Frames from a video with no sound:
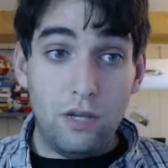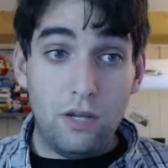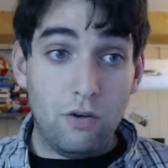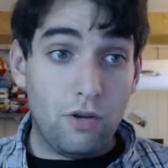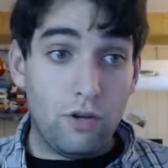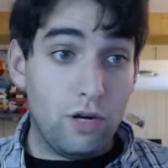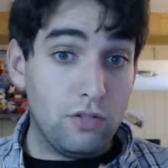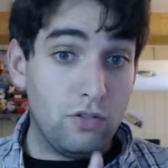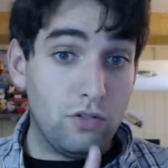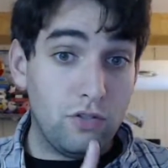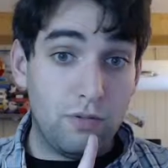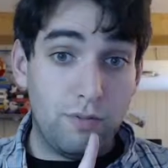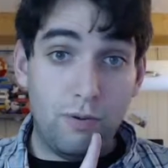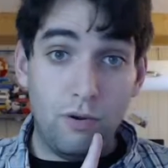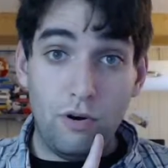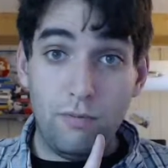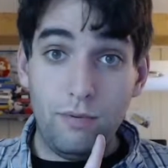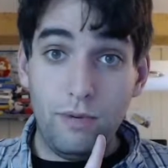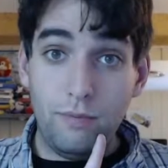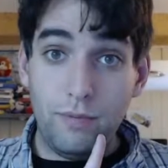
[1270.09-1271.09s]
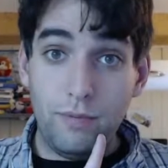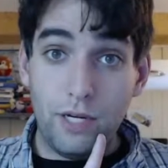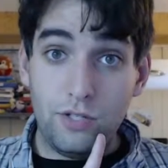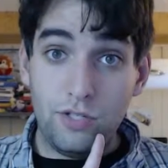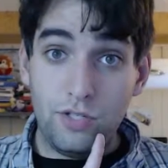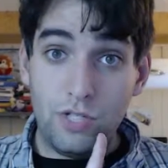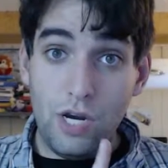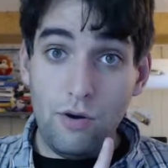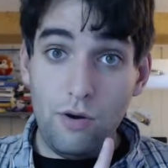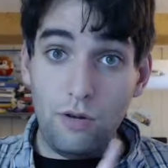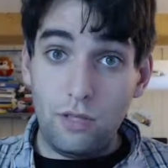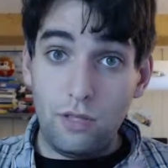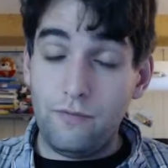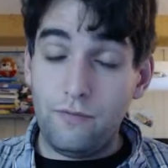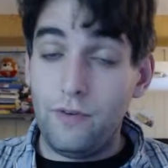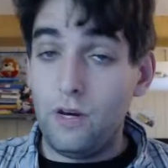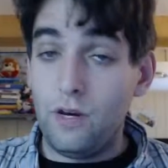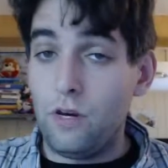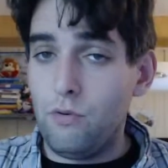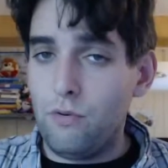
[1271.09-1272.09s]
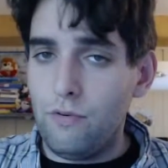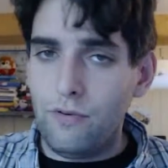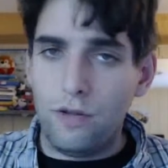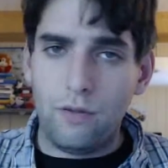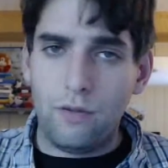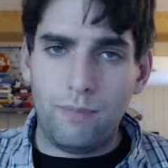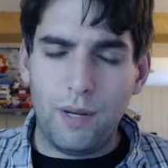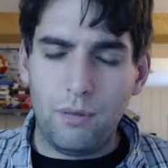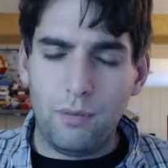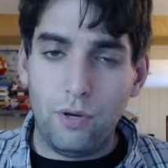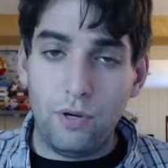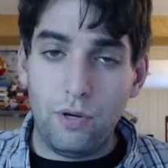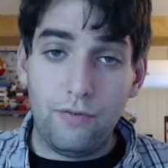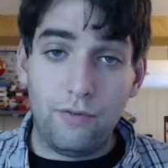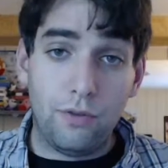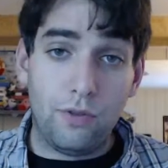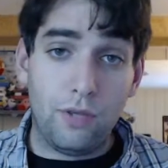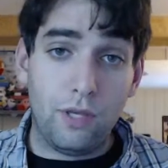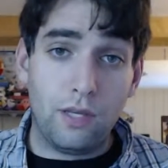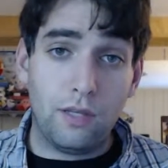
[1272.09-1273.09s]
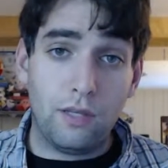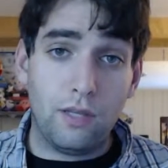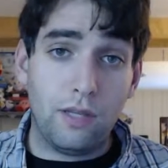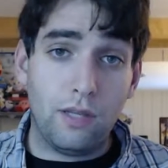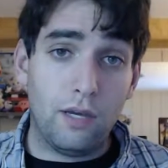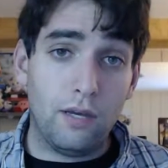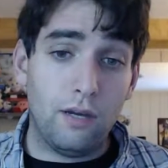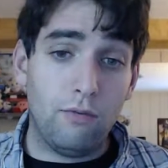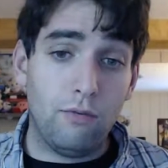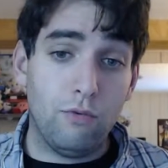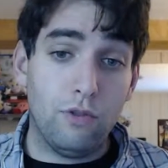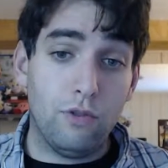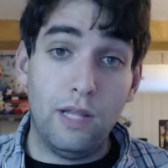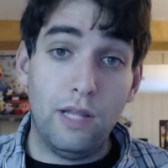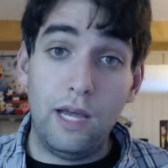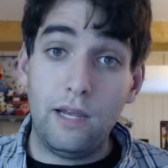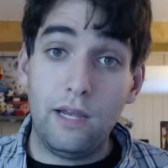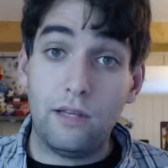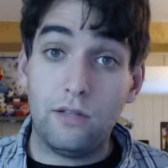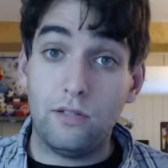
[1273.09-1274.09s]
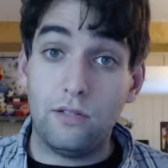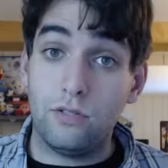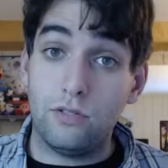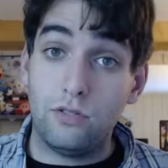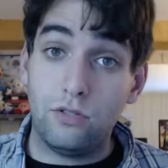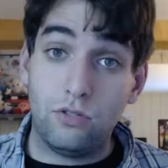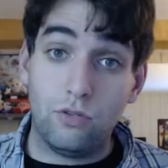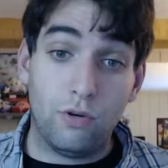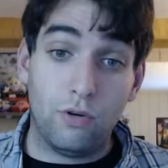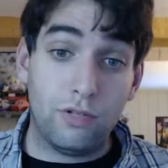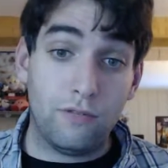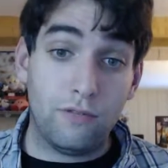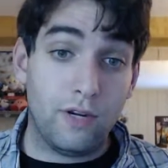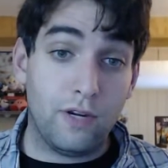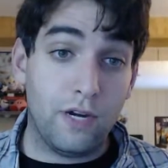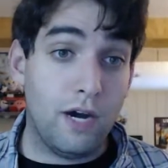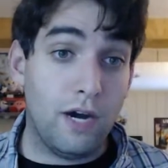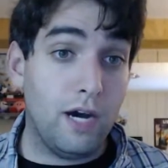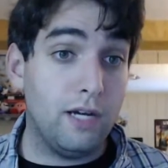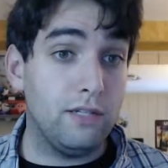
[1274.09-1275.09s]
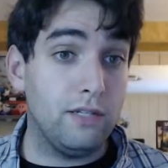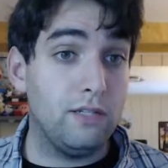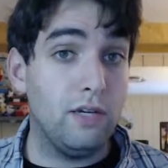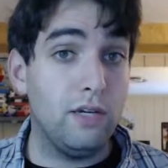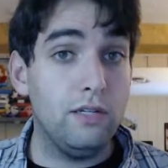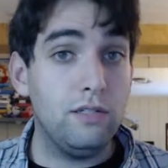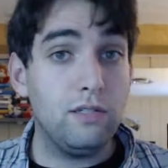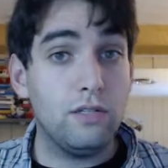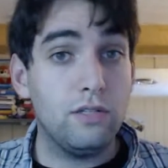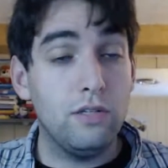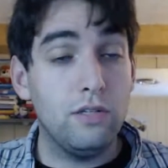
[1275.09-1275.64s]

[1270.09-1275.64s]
You can also support me by sharing this video with other people if you think they will like this sort of content.